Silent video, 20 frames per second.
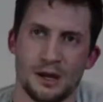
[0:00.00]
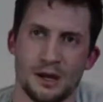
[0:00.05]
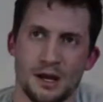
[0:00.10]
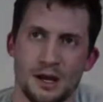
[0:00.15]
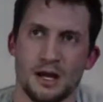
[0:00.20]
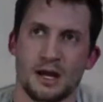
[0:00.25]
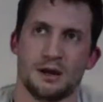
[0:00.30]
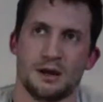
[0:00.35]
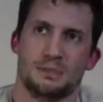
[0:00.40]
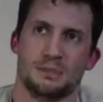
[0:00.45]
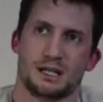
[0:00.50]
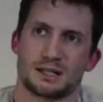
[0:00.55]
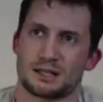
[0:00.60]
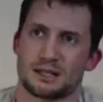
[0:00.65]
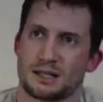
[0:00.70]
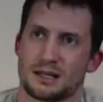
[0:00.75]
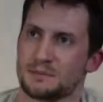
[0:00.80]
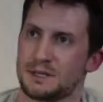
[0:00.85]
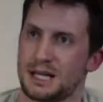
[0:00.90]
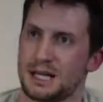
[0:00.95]
Because at the
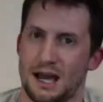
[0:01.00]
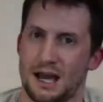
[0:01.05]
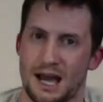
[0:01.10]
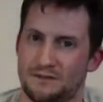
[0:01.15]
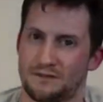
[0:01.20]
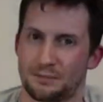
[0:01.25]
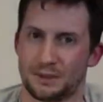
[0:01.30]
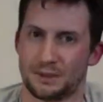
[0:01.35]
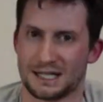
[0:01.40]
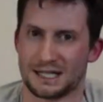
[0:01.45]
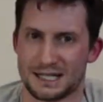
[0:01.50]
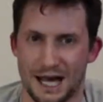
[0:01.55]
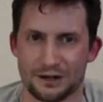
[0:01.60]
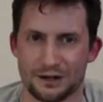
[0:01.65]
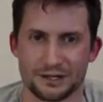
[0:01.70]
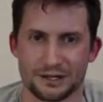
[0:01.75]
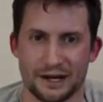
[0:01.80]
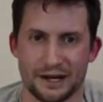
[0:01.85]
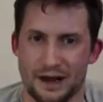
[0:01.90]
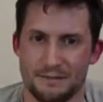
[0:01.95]
minute I have a bit of
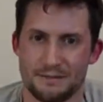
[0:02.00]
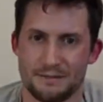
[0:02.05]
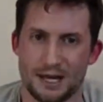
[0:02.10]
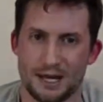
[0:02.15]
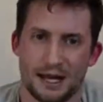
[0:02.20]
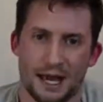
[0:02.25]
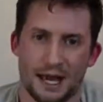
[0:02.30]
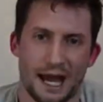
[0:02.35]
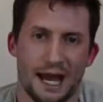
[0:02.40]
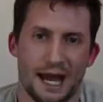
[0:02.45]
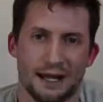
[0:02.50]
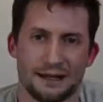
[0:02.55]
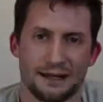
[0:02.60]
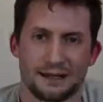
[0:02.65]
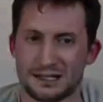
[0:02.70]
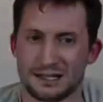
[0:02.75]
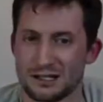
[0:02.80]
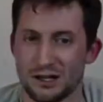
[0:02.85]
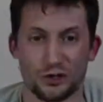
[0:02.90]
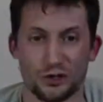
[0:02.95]
downtime and there's
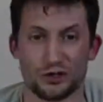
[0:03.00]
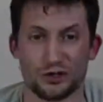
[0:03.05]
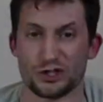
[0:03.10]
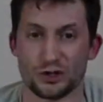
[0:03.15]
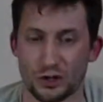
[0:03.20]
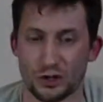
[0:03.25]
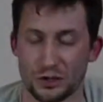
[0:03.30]
loads to talk about.